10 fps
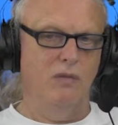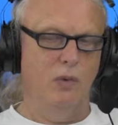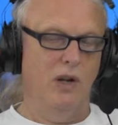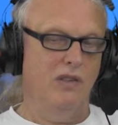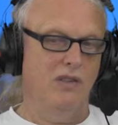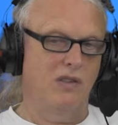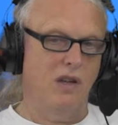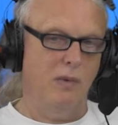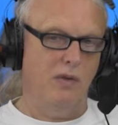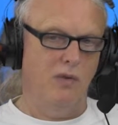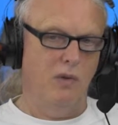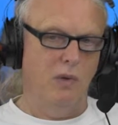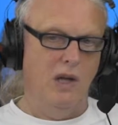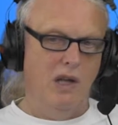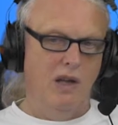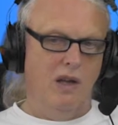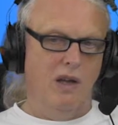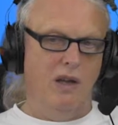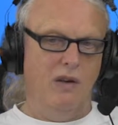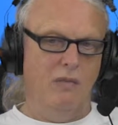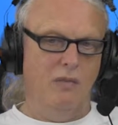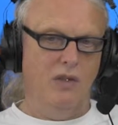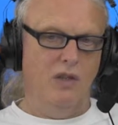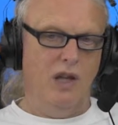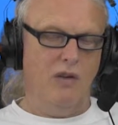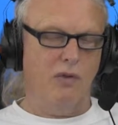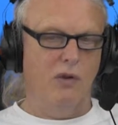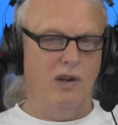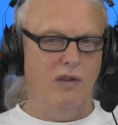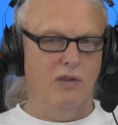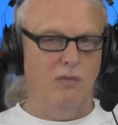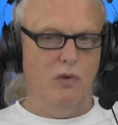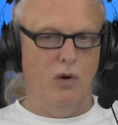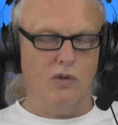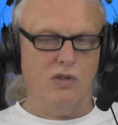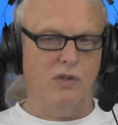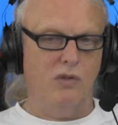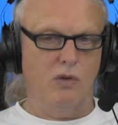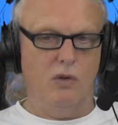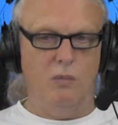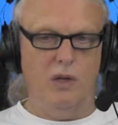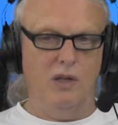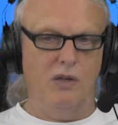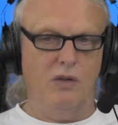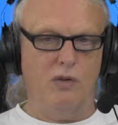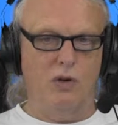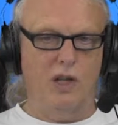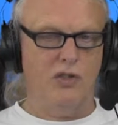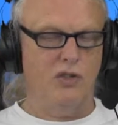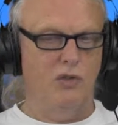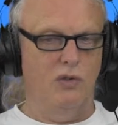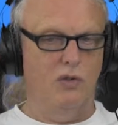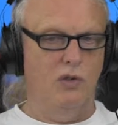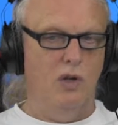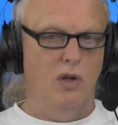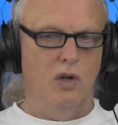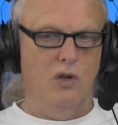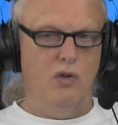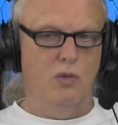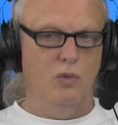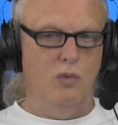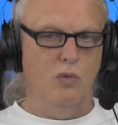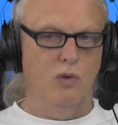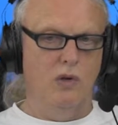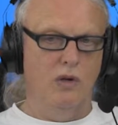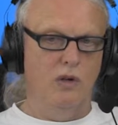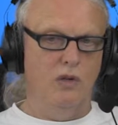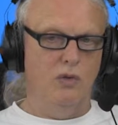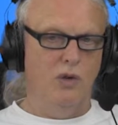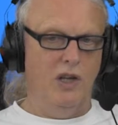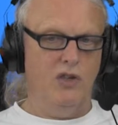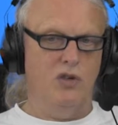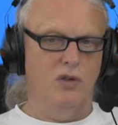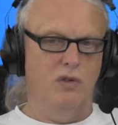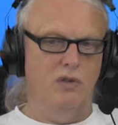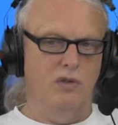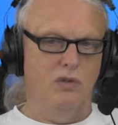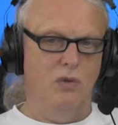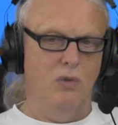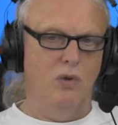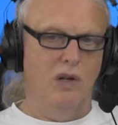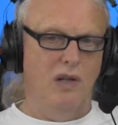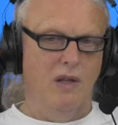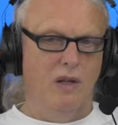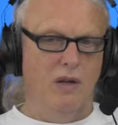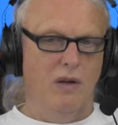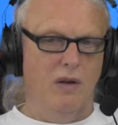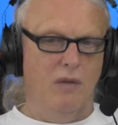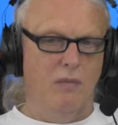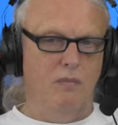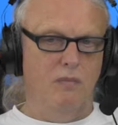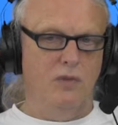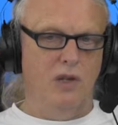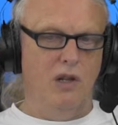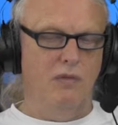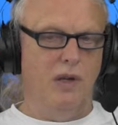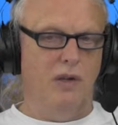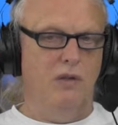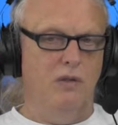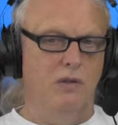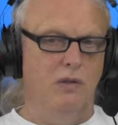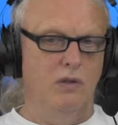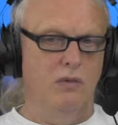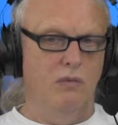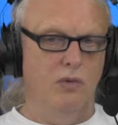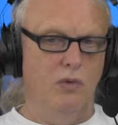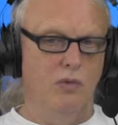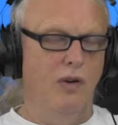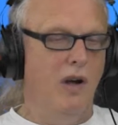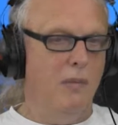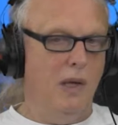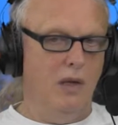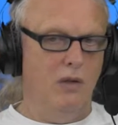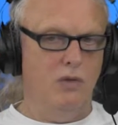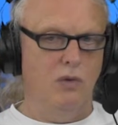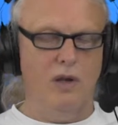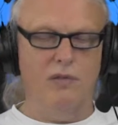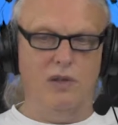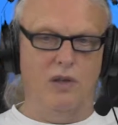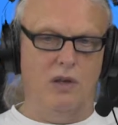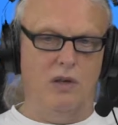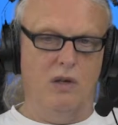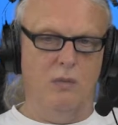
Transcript: where this is coming from. And they have lost complete connection to nature, to the living, to farming, to everything.